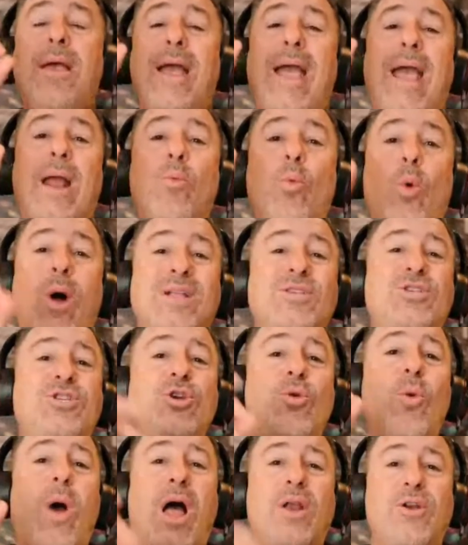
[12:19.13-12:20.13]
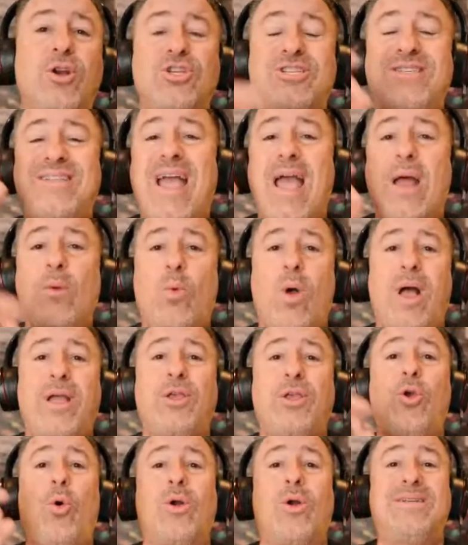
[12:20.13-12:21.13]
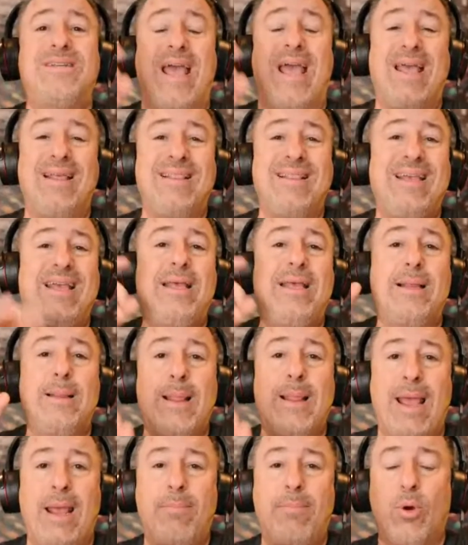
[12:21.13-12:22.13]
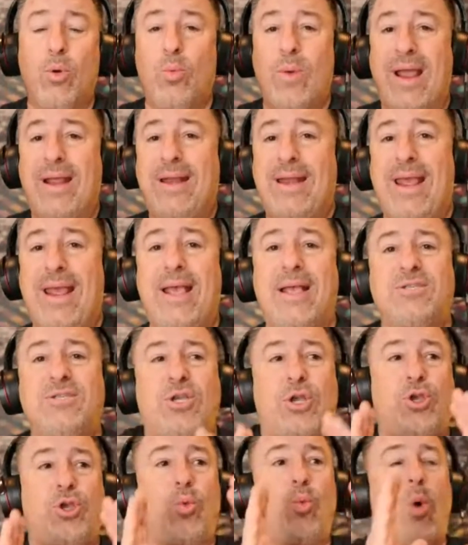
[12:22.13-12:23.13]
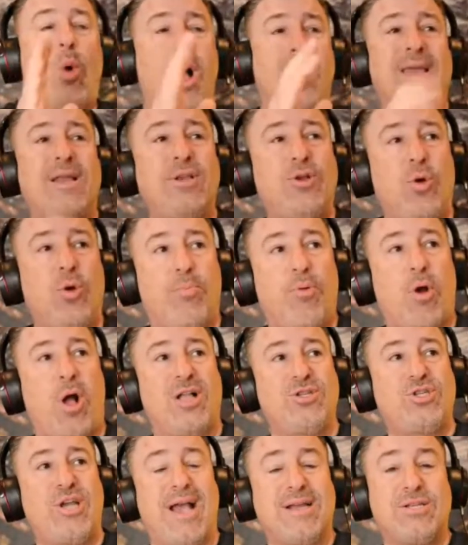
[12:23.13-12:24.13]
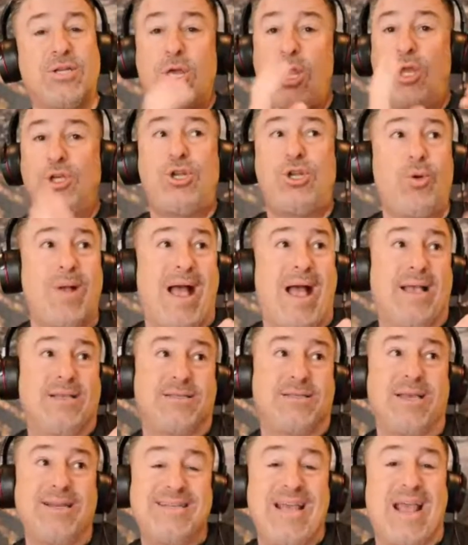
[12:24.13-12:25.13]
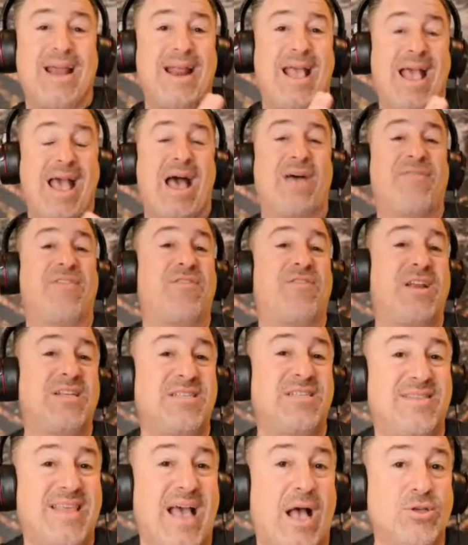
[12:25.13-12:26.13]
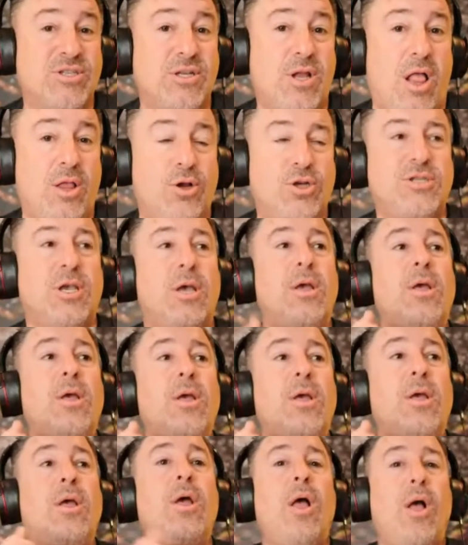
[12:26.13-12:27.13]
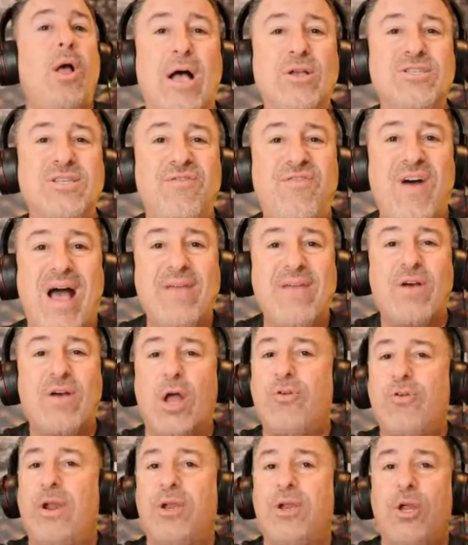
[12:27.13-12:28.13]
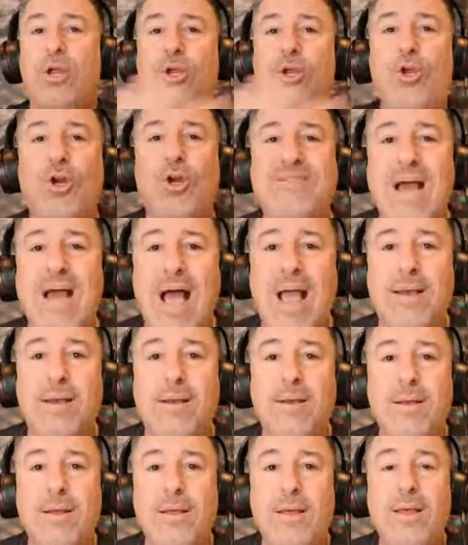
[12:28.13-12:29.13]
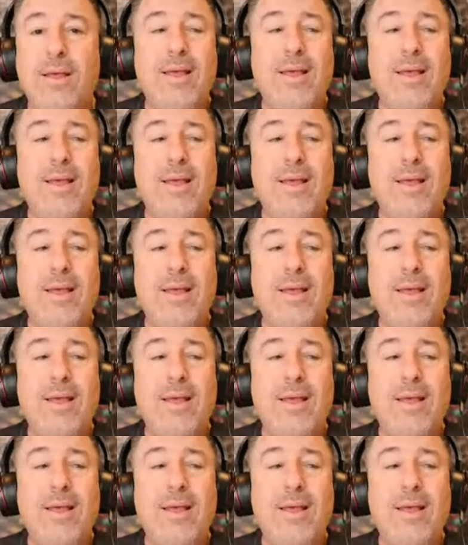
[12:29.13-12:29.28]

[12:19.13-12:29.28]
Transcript: And once you understand what your daily labor rate is, you walk into a project, two guys, day and a half. If it's a thousand dollars, 1,500. You're done.